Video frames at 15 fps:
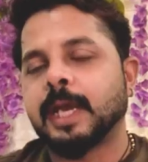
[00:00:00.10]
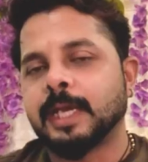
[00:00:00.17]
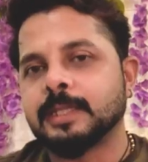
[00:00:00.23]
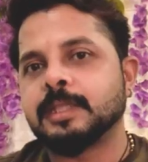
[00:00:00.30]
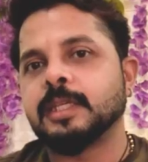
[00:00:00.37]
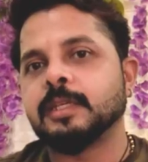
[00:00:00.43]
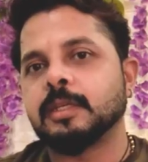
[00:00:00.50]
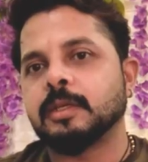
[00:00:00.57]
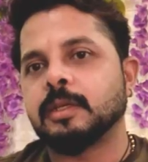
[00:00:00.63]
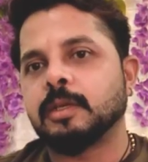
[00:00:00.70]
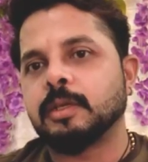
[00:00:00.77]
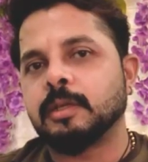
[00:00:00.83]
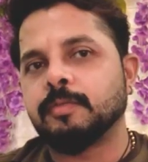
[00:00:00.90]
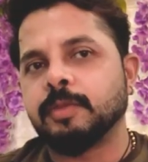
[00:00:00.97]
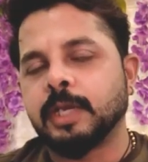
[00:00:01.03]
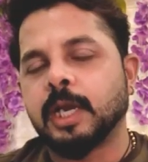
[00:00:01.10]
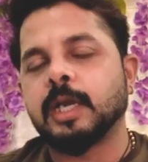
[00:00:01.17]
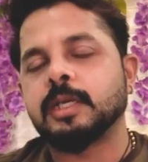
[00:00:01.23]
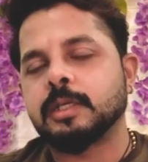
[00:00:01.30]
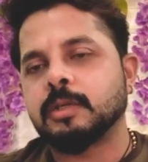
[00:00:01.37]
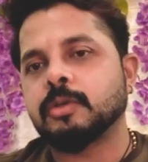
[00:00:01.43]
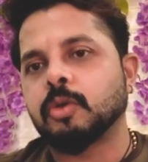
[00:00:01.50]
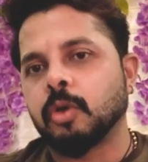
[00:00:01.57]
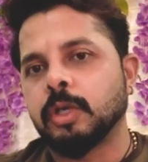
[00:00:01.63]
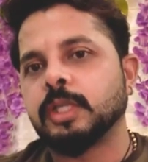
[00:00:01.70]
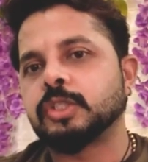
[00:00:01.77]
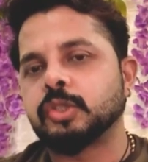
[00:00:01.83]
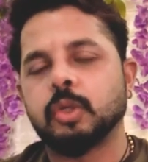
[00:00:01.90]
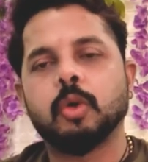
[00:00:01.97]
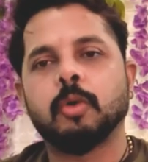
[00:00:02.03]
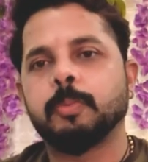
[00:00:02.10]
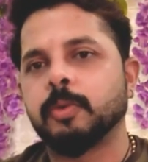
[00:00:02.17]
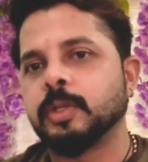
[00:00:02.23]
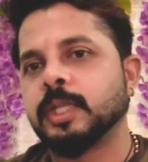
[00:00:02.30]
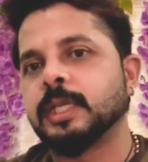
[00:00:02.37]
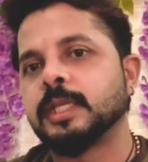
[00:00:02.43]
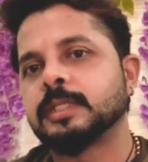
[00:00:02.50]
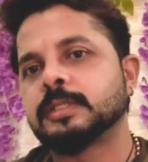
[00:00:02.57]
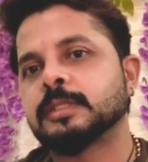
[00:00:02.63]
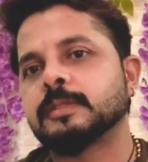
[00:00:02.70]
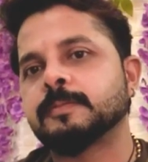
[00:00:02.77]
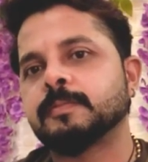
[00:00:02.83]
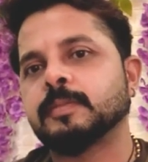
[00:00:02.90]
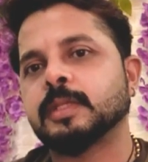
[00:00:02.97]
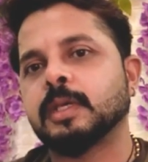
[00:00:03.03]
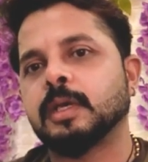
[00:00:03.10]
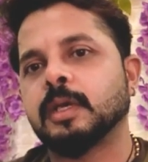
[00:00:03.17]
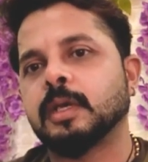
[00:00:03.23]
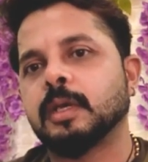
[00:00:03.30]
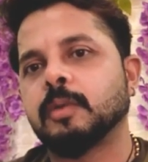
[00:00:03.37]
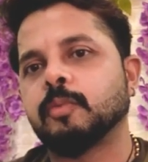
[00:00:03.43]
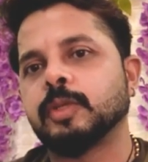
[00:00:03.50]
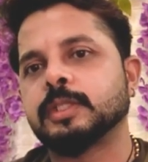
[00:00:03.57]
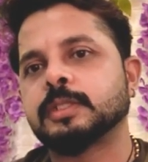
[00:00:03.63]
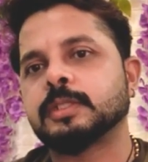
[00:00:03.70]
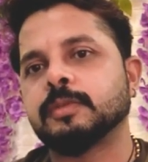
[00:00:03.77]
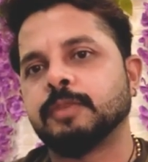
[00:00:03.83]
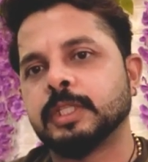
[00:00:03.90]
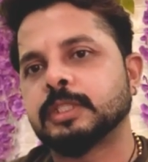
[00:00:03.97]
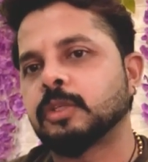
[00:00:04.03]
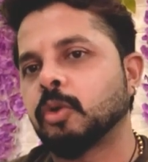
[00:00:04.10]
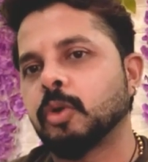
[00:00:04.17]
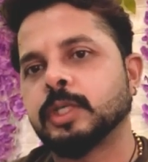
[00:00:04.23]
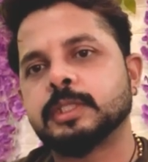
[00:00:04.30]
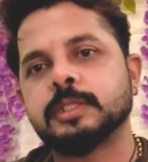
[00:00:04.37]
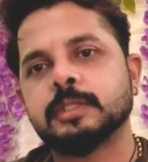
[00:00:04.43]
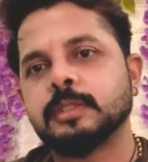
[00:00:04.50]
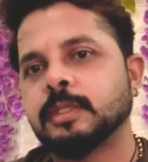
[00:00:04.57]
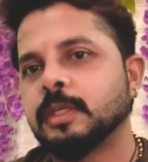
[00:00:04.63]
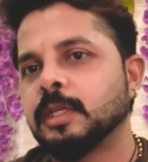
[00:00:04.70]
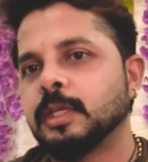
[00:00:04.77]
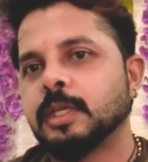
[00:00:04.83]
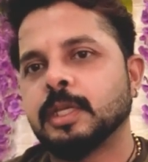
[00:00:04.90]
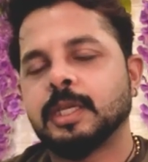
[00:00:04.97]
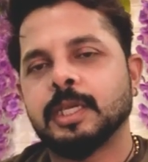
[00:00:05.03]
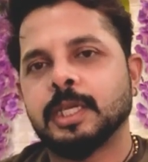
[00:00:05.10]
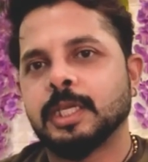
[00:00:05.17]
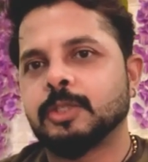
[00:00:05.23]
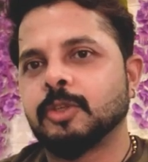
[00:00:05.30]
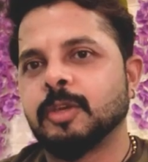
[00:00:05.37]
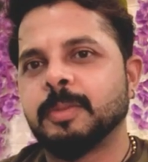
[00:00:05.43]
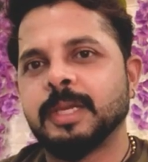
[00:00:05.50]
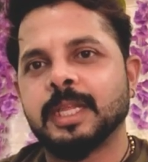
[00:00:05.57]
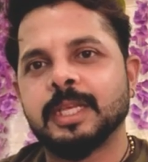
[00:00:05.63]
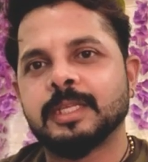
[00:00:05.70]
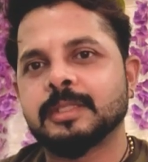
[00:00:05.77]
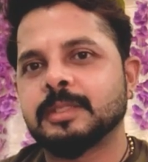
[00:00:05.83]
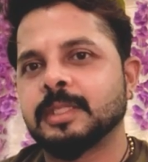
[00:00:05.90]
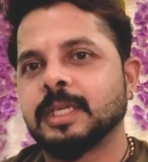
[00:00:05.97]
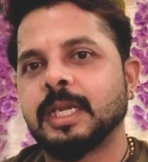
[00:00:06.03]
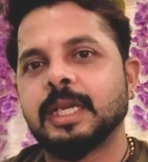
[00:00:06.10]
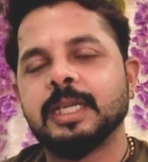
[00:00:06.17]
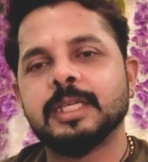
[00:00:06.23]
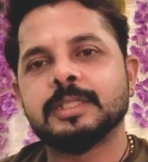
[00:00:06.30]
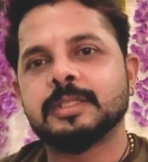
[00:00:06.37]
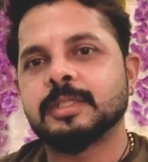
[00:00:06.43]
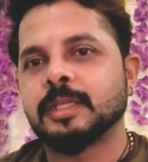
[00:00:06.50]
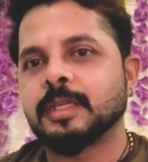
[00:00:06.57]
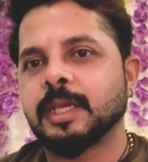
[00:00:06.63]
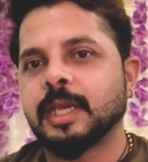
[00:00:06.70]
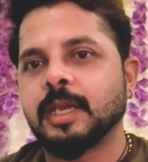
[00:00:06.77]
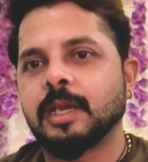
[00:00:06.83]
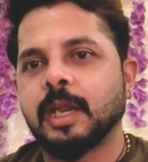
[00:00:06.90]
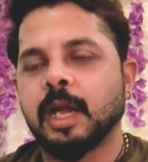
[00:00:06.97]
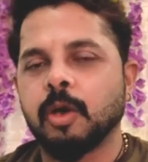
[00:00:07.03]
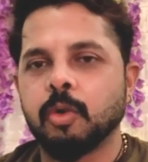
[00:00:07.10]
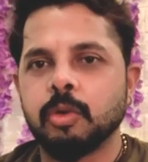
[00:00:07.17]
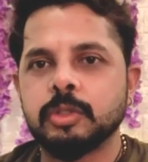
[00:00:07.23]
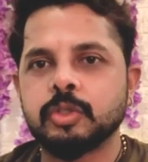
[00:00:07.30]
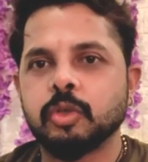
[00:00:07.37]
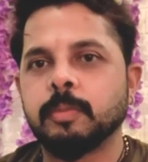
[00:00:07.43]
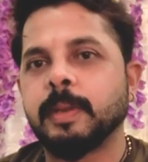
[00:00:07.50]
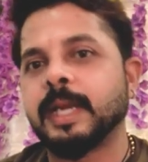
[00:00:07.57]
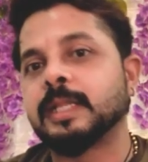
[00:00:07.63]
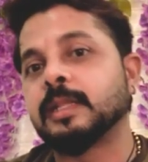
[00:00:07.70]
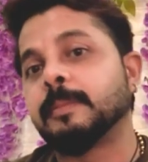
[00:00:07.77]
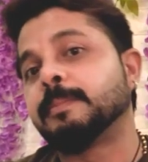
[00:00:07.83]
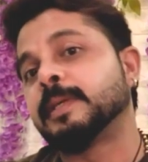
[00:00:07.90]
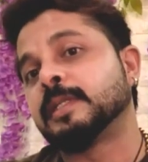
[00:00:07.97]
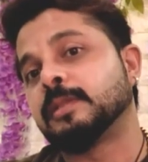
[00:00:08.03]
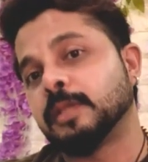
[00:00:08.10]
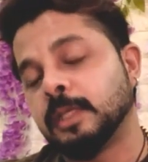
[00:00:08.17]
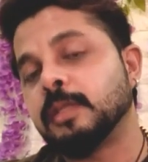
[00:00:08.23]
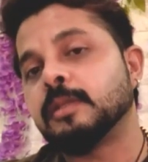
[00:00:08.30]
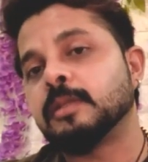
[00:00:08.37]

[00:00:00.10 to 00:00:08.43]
I think Virat Kohli should open the innings with Rohit. It will be like the deadliest thing, and Rahul should bat number three.